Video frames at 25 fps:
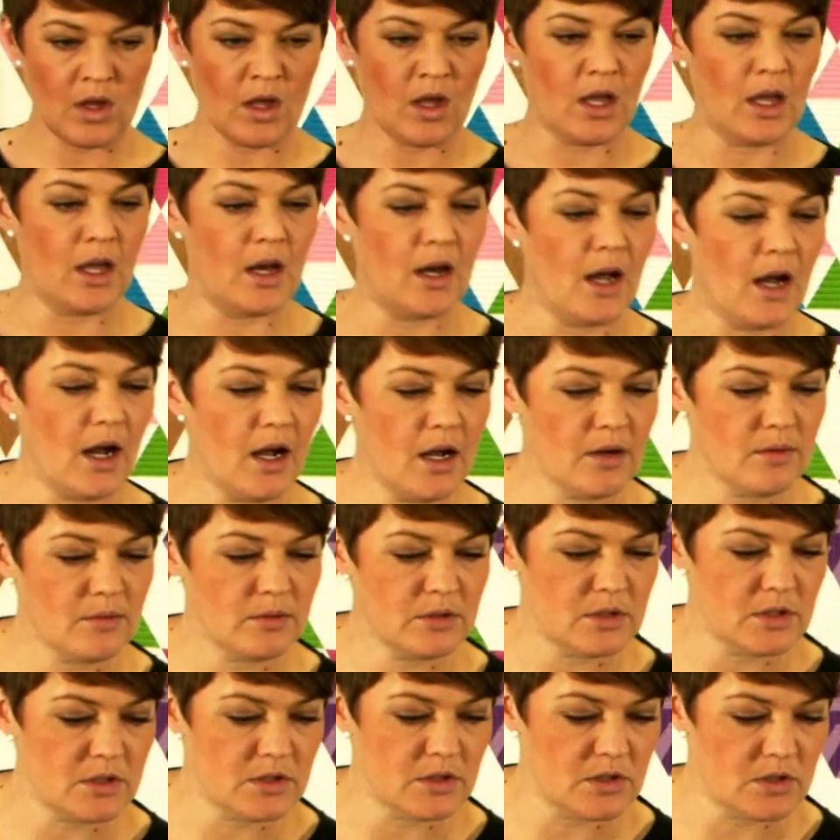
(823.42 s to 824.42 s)
And I
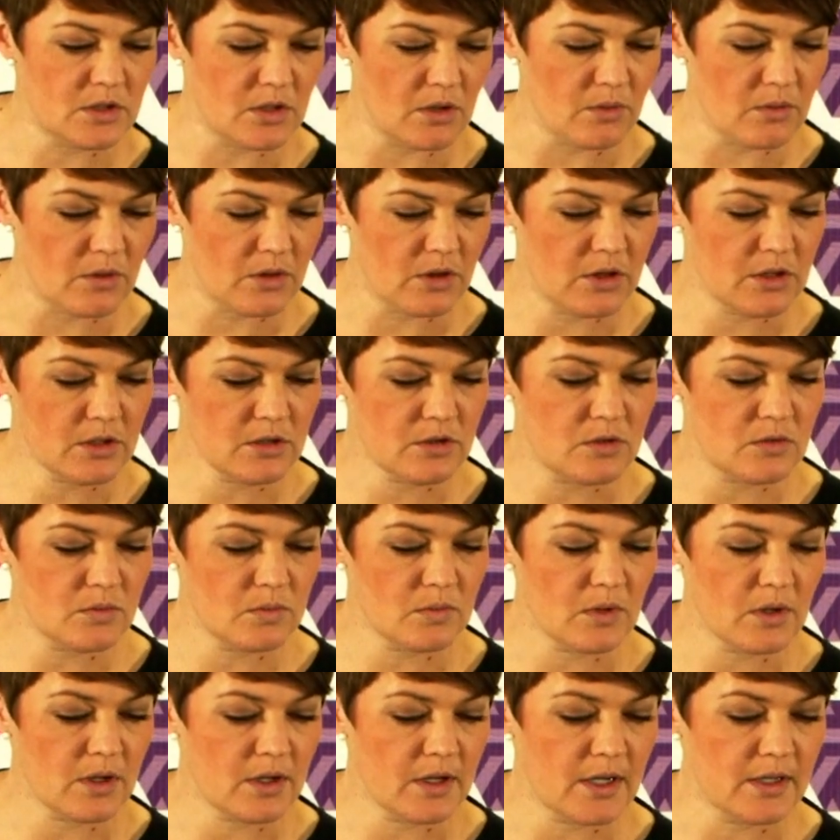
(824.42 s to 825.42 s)
will just sew this
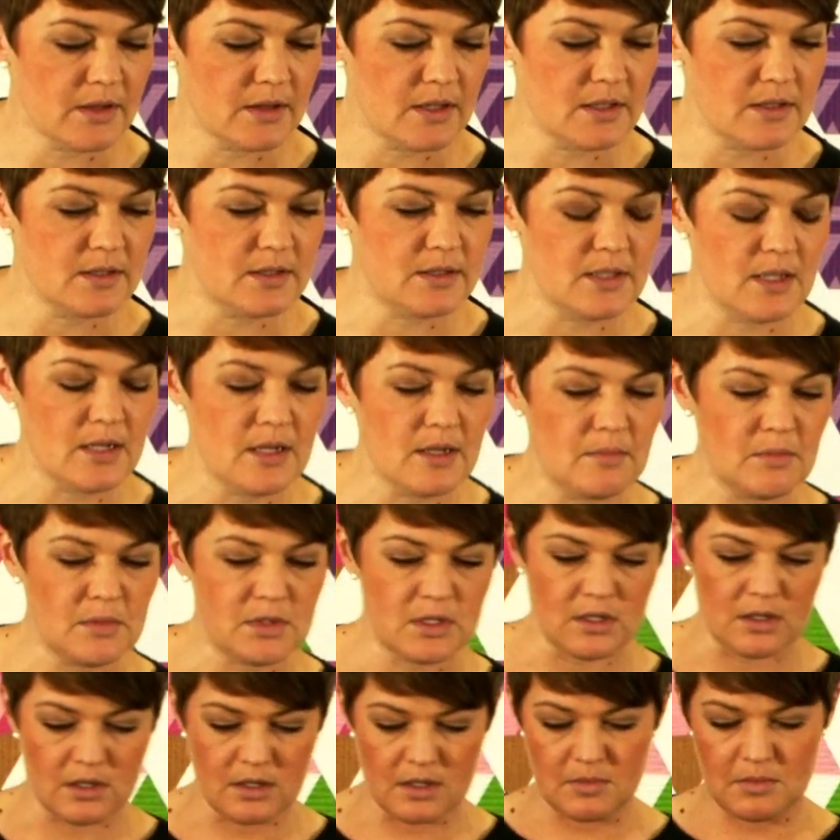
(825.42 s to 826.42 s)
one at the same
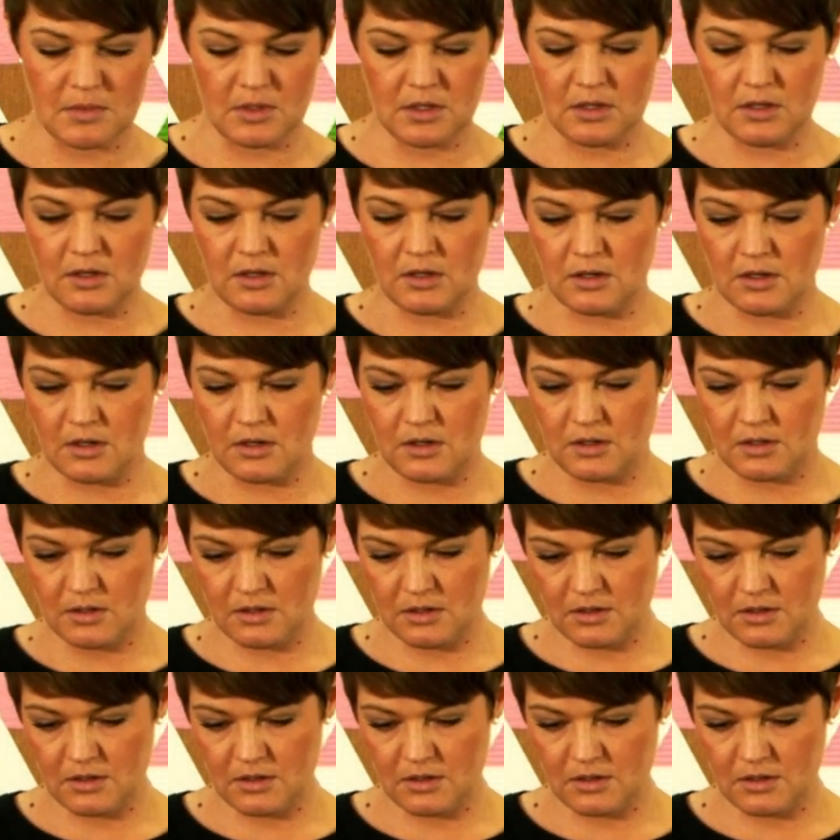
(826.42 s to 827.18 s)
time here.